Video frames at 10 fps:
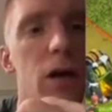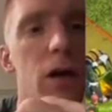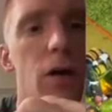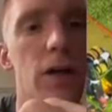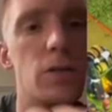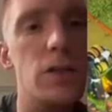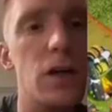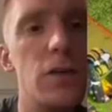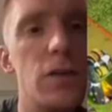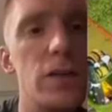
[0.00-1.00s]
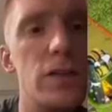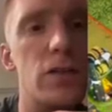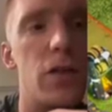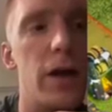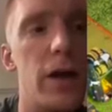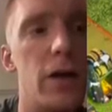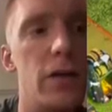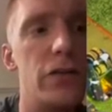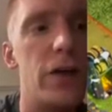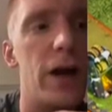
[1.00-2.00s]
Okay, so his air defenses are there on
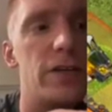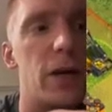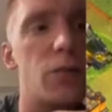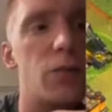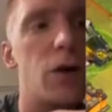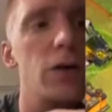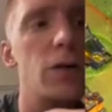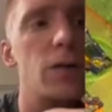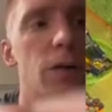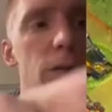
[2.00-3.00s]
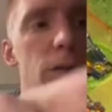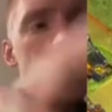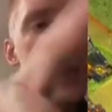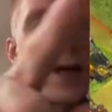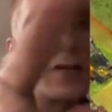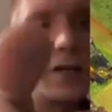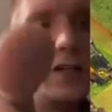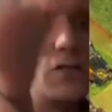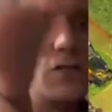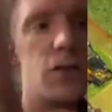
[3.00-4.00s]
the sides. I can probably drop the baby dragons on
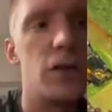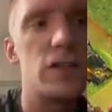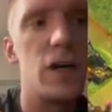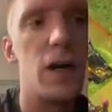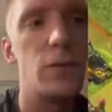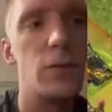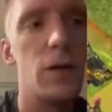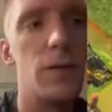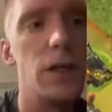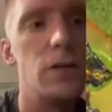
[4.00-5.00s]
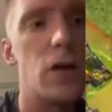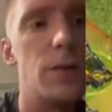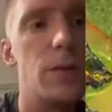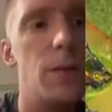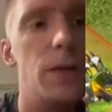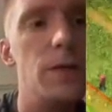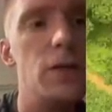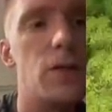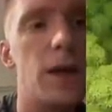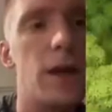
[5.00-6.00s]
each far side. I'm thinking dropping the baby
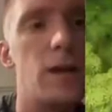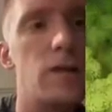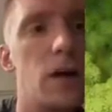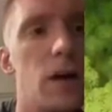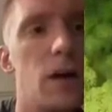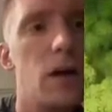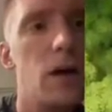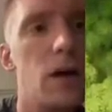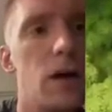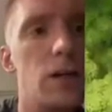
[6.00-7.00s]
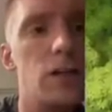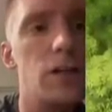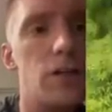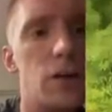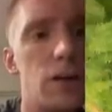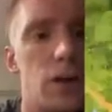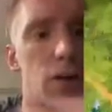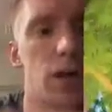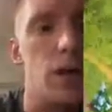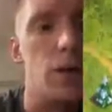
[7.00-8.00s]
dragons on each of the far side.
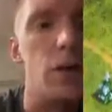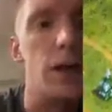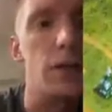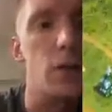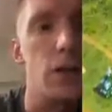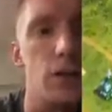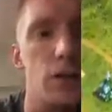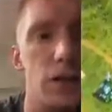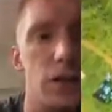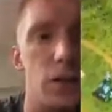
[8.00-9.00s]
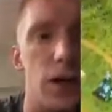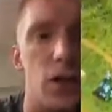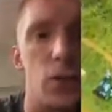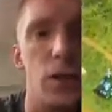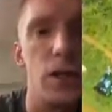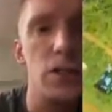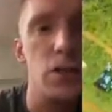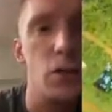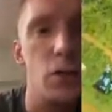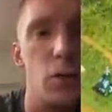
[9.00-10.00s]
Okay, here we go, guys. We're going to do this. Okay, 3,
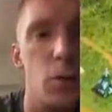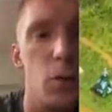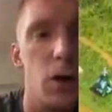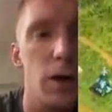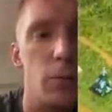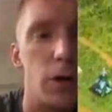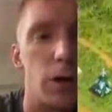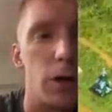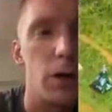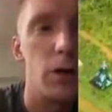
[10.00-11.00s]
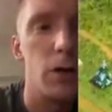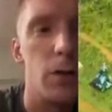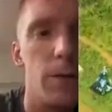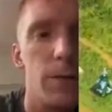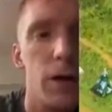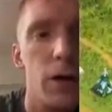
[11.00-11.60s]
2, 1. We're going to go...